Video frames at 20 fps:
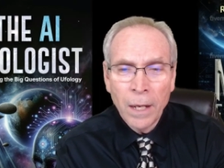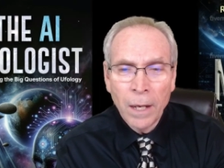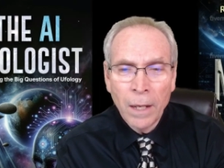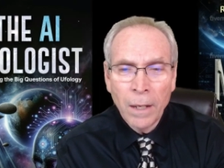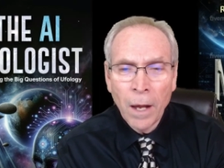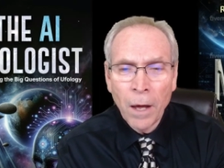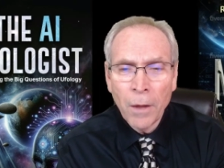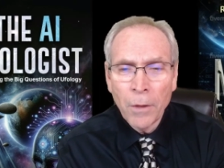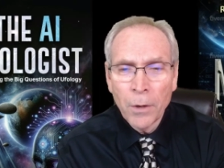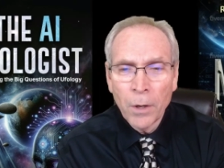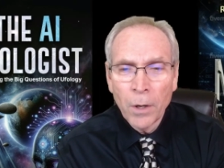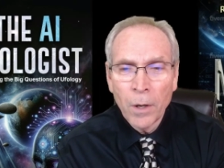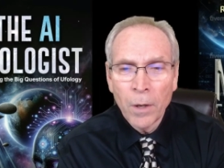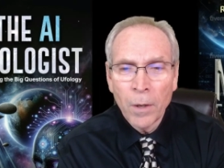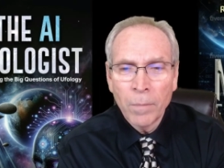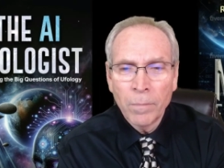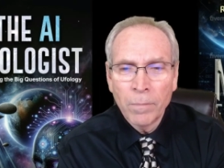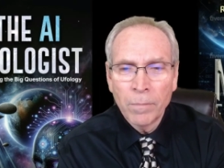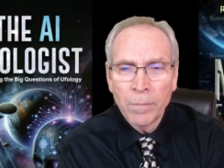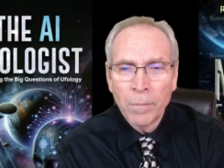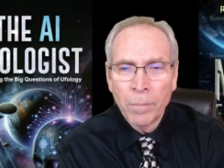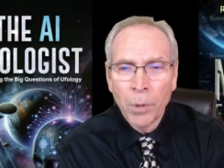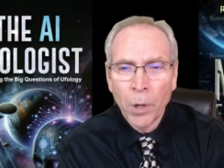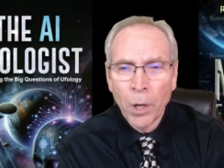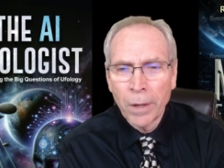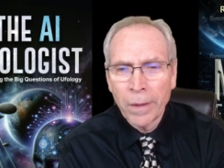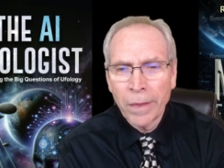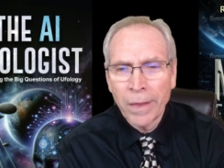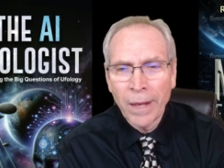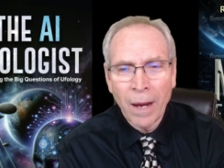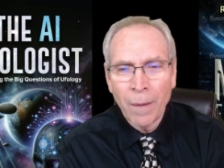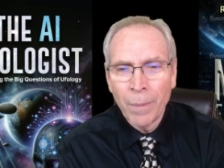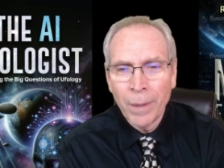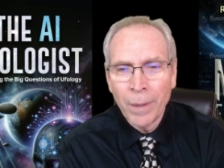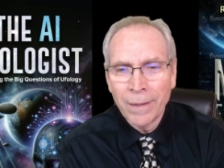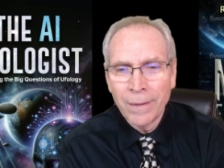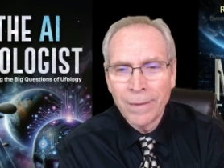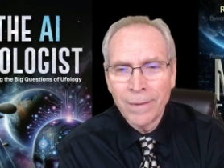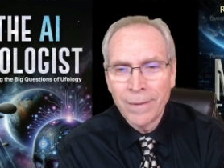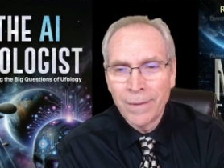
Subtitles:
another book that I've been